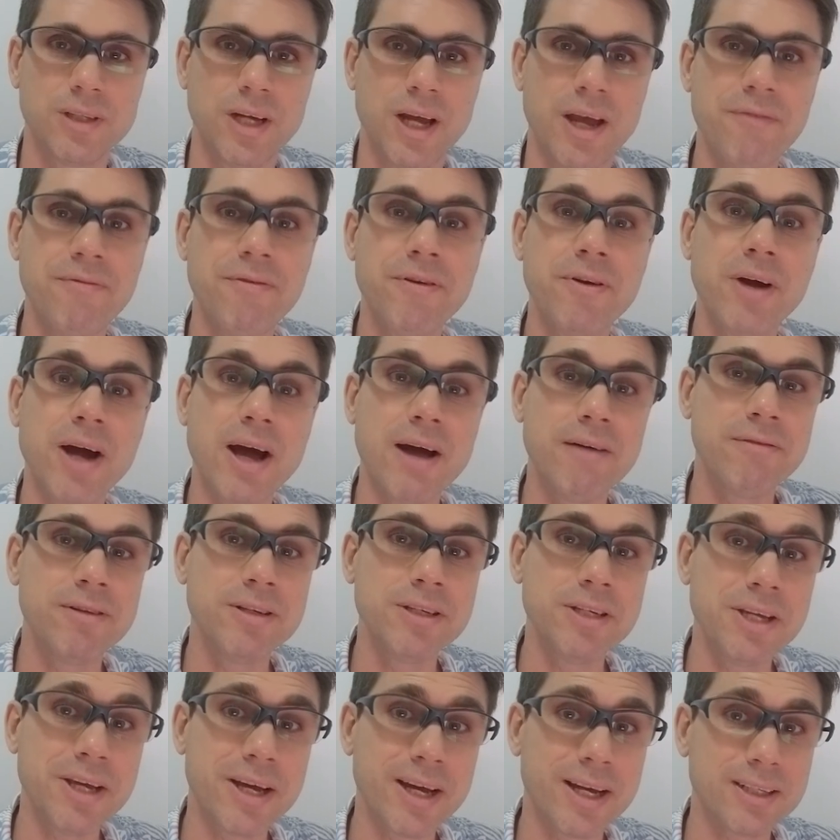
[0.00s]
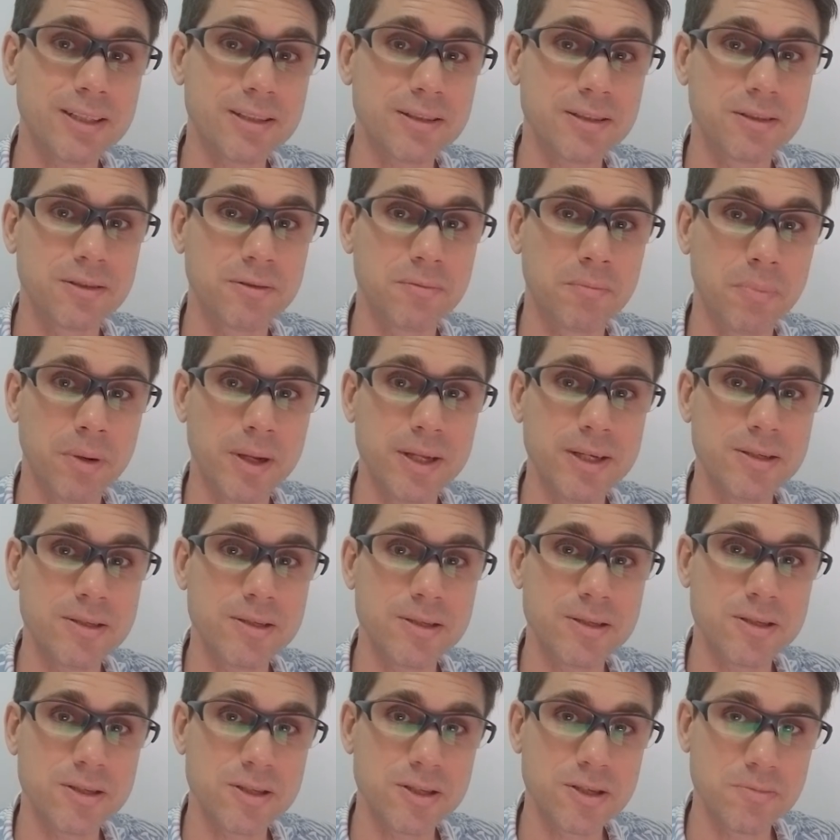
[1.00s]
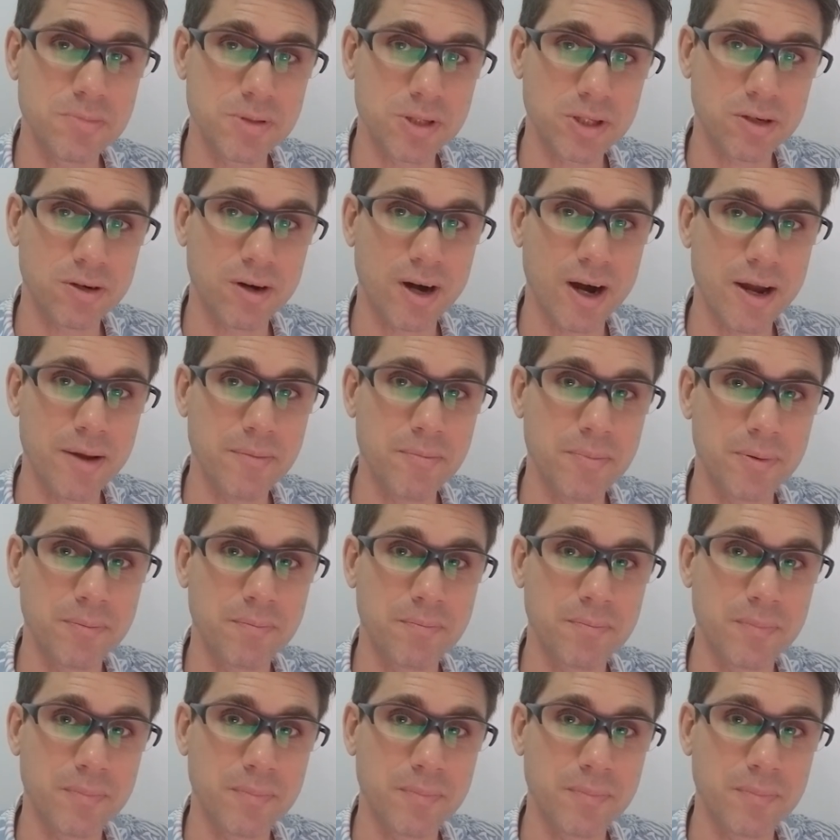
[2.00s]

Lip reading: If you haven't yet, please subscribe